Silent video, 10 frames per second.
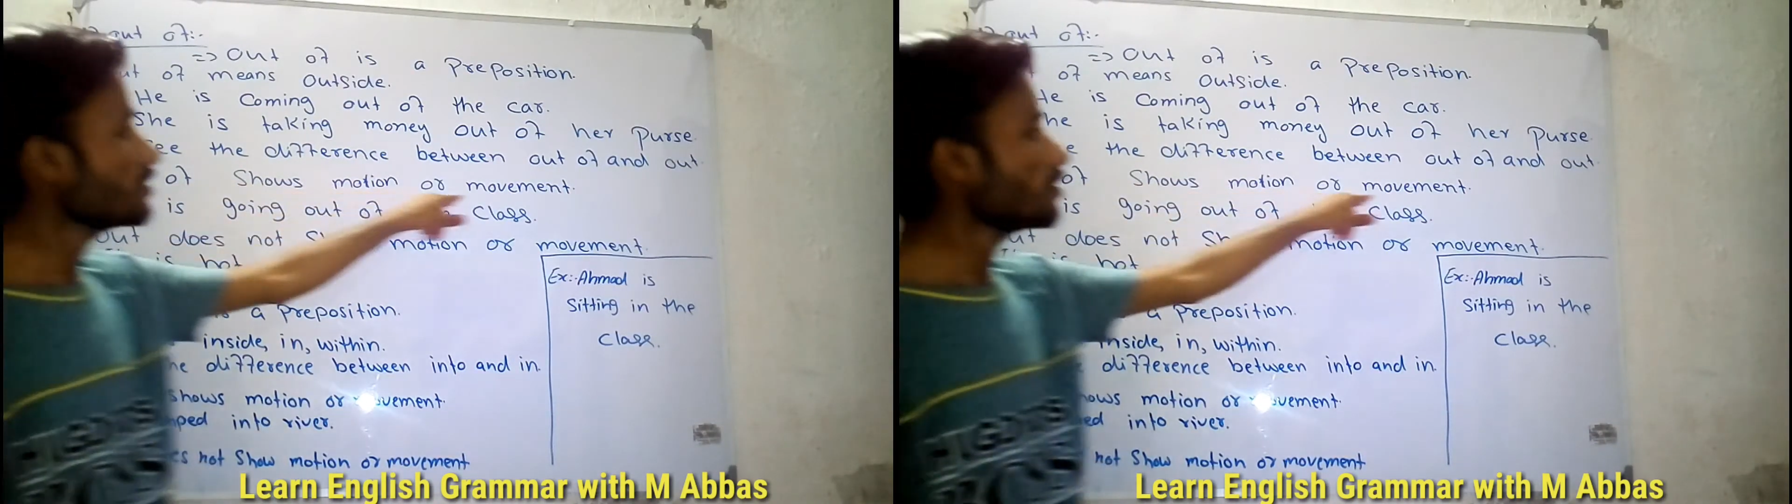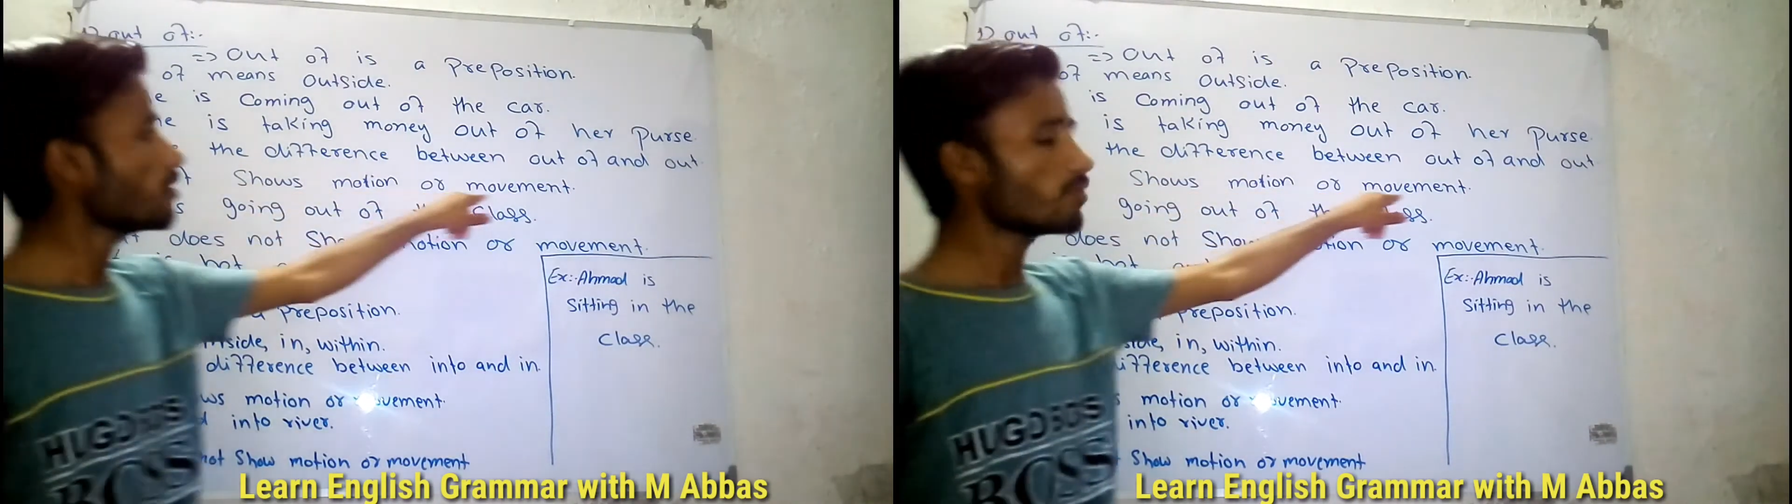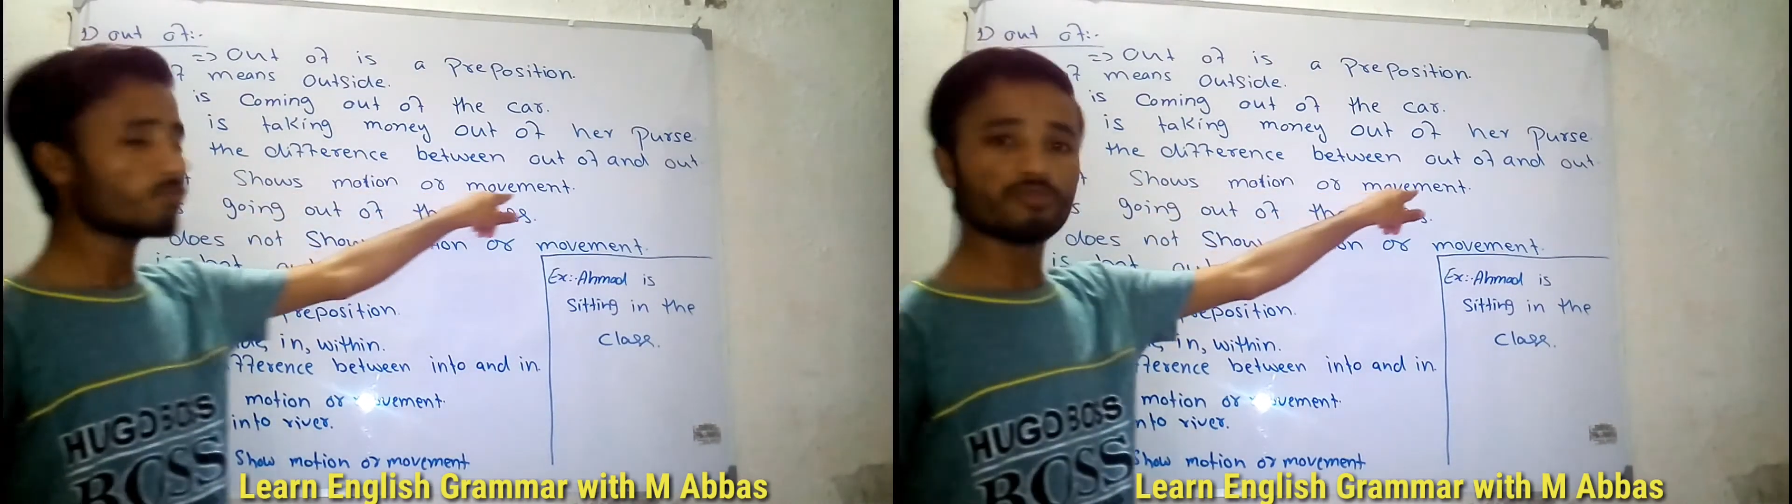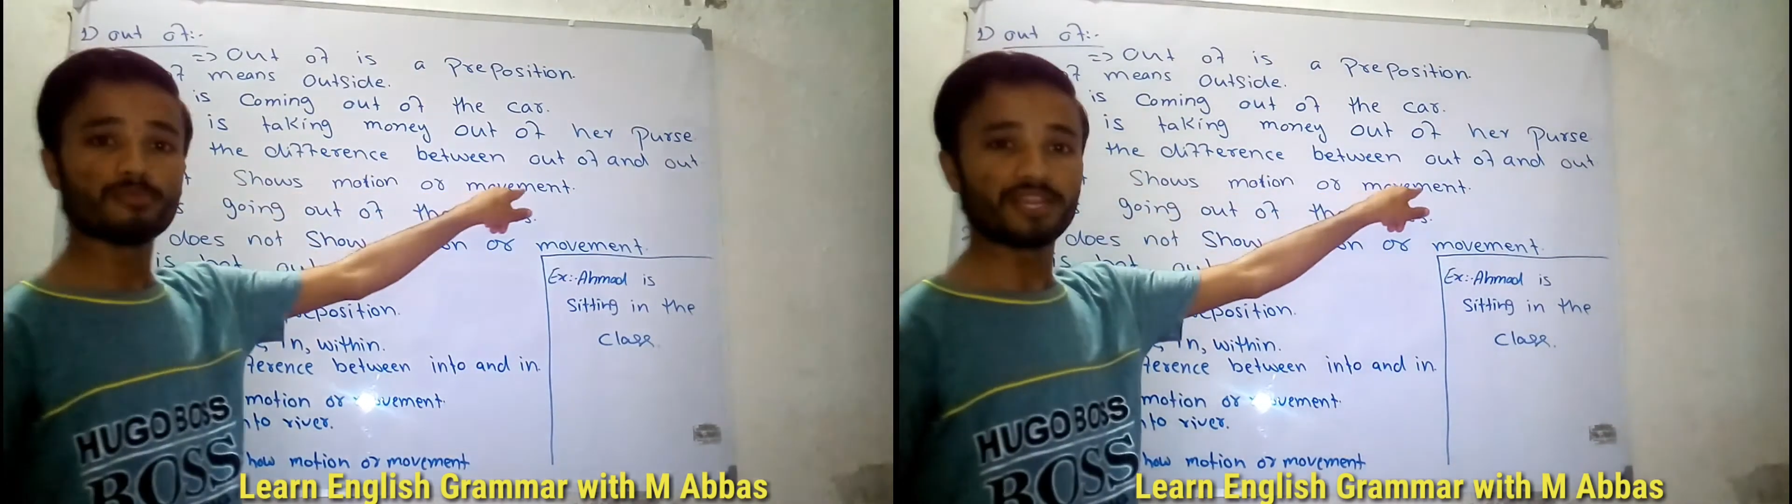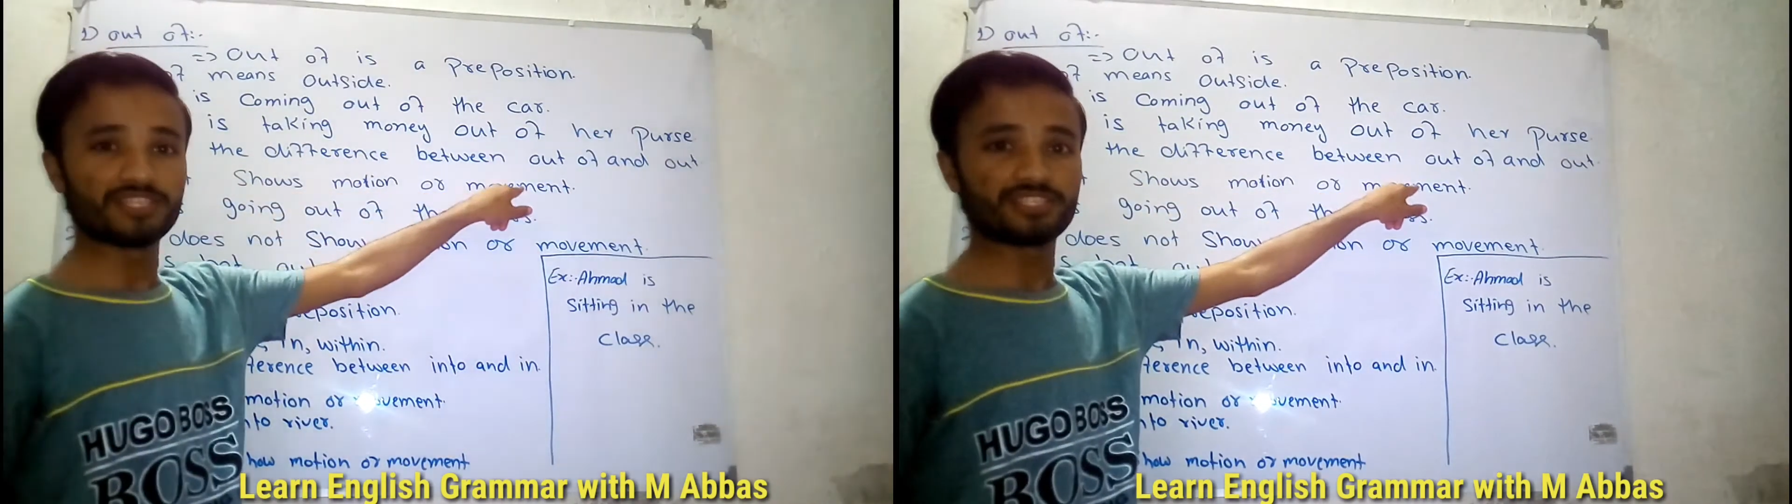or
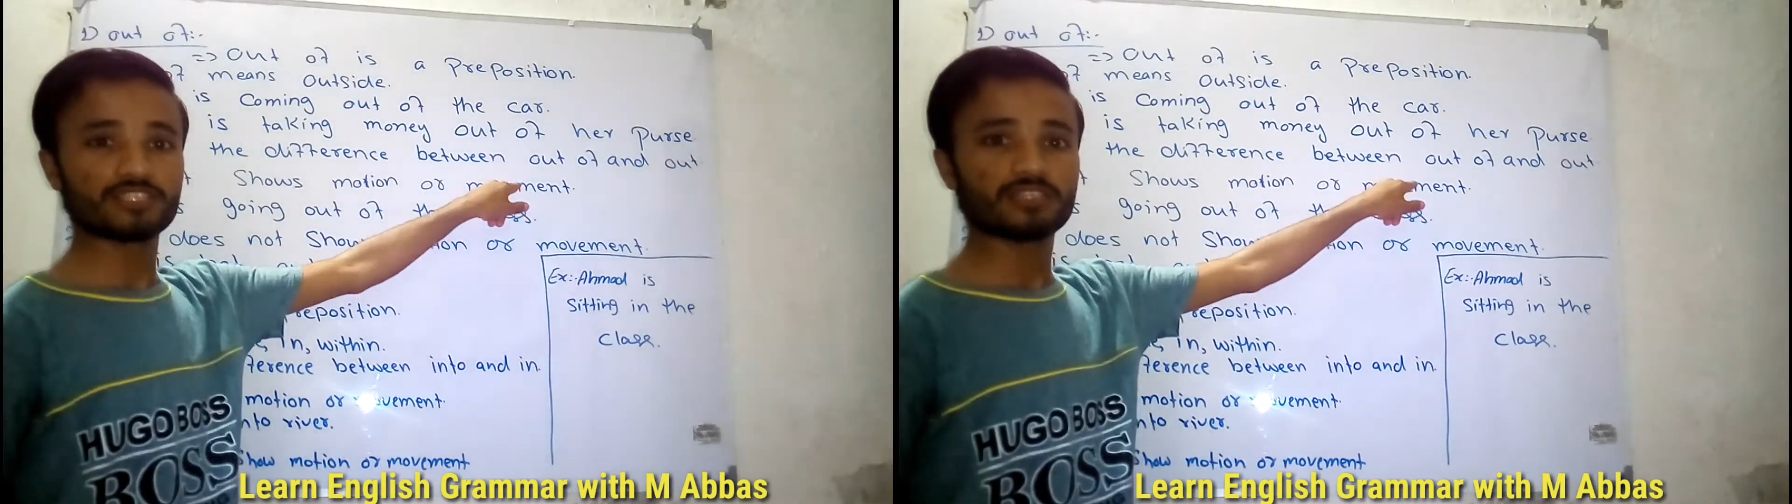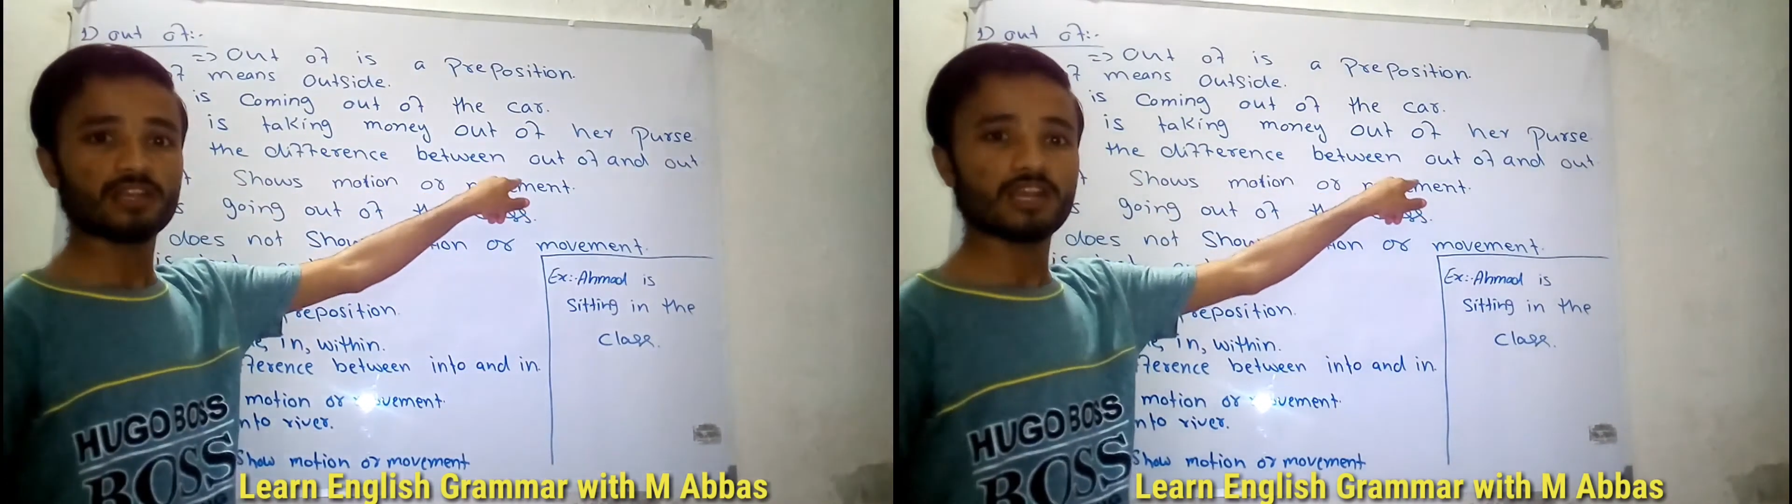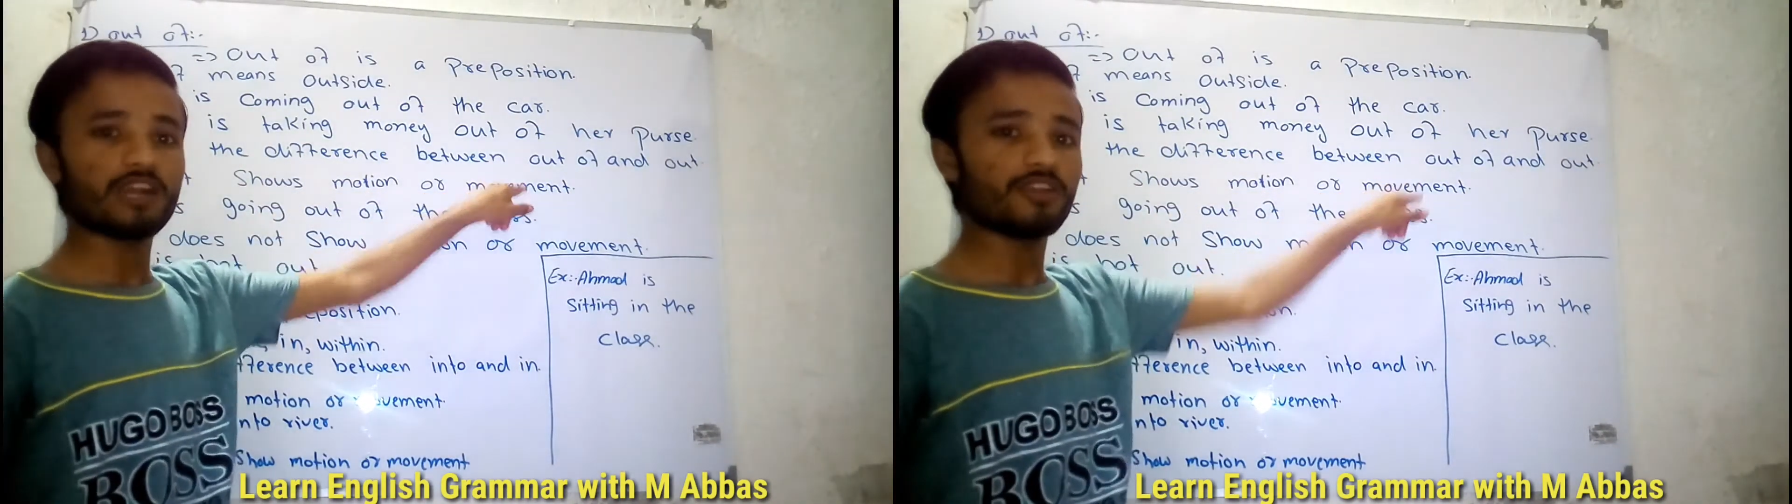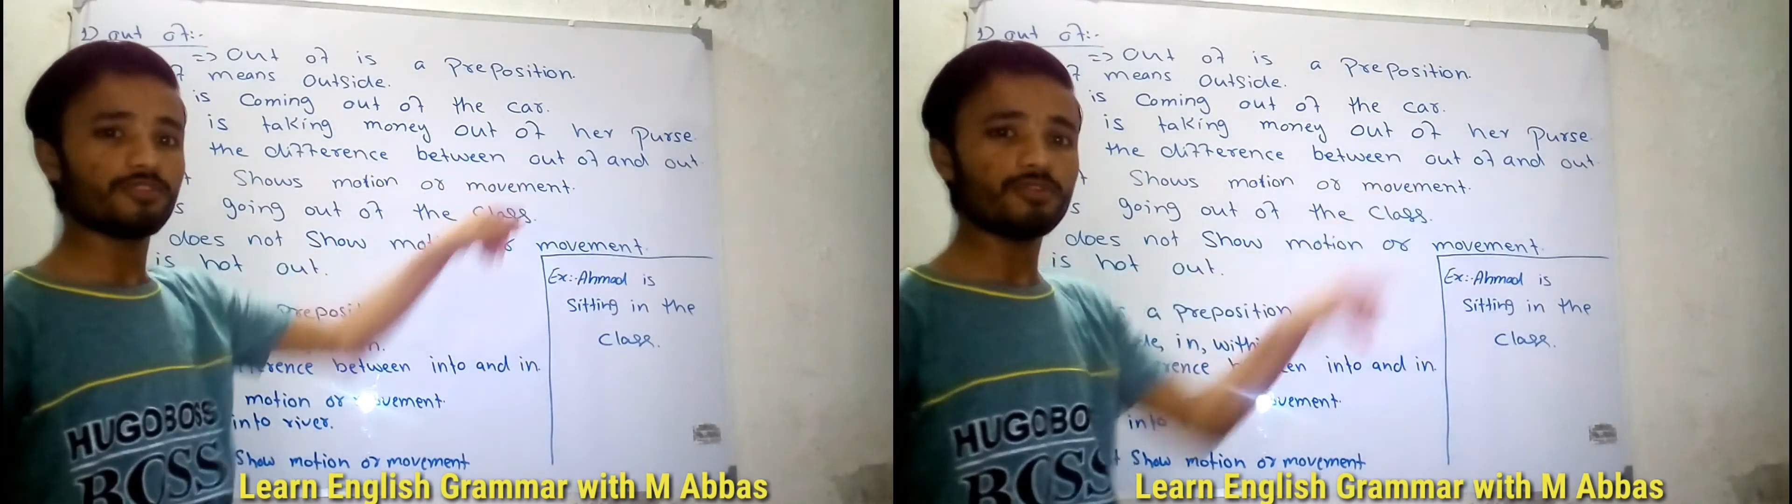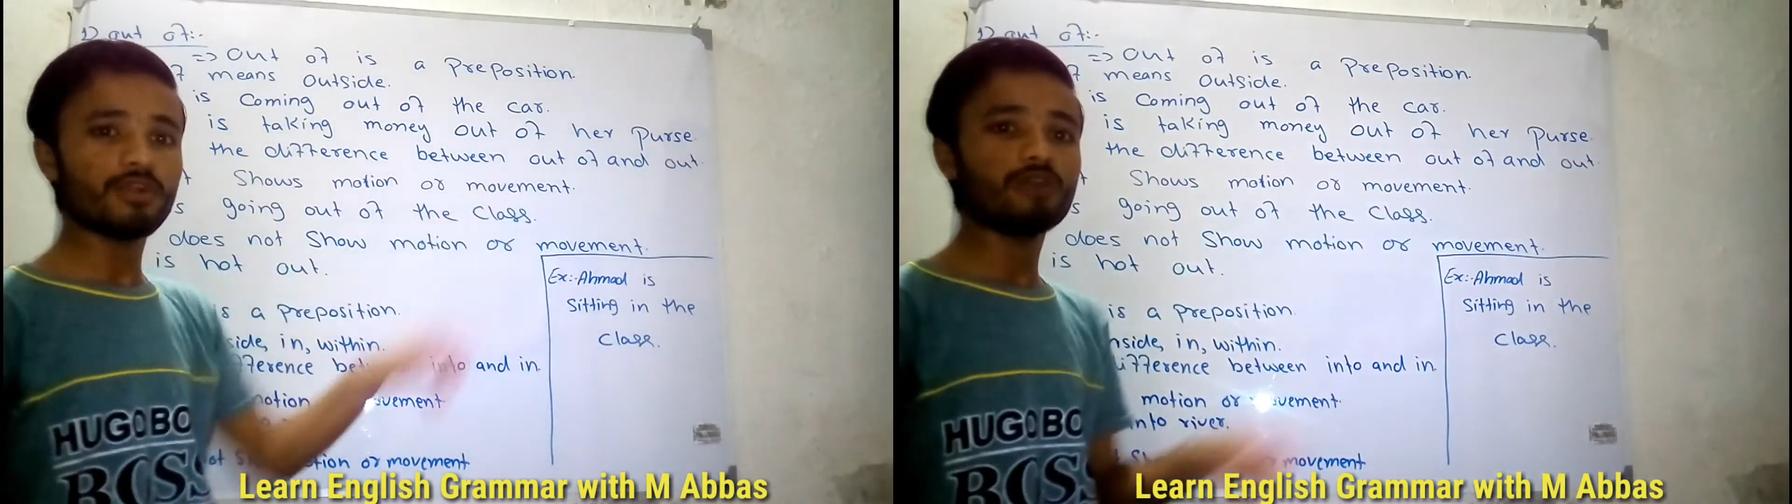movement.
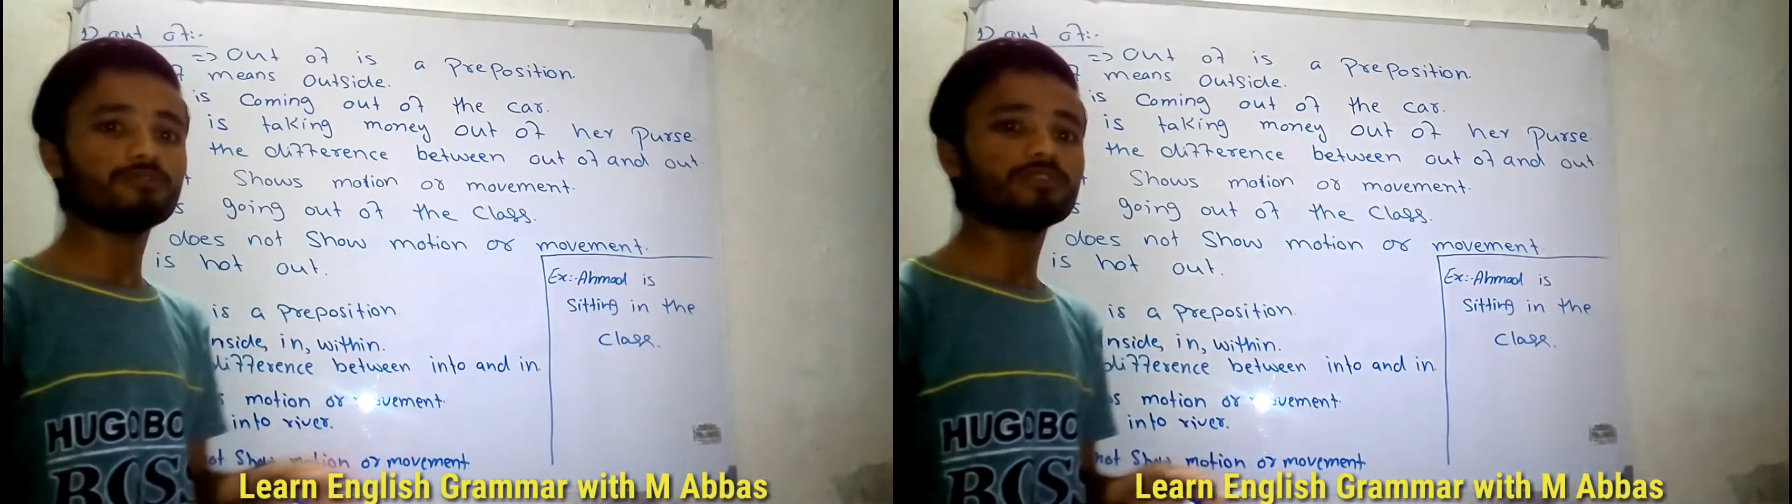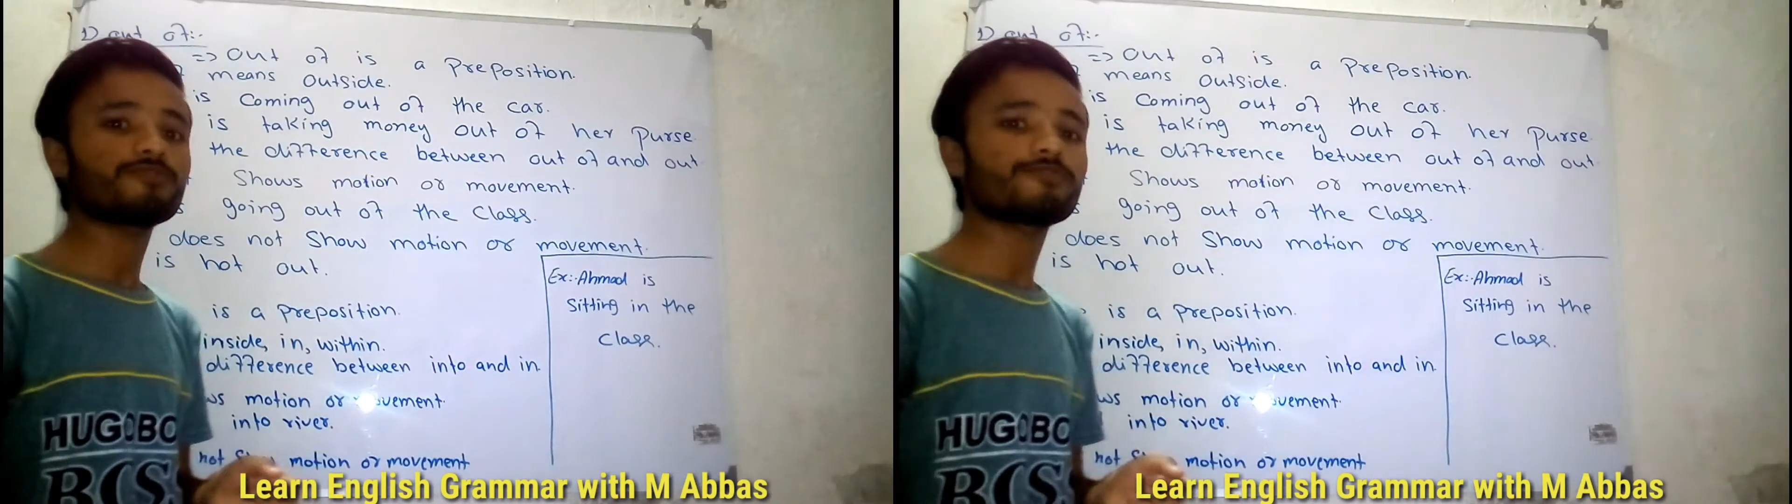Out of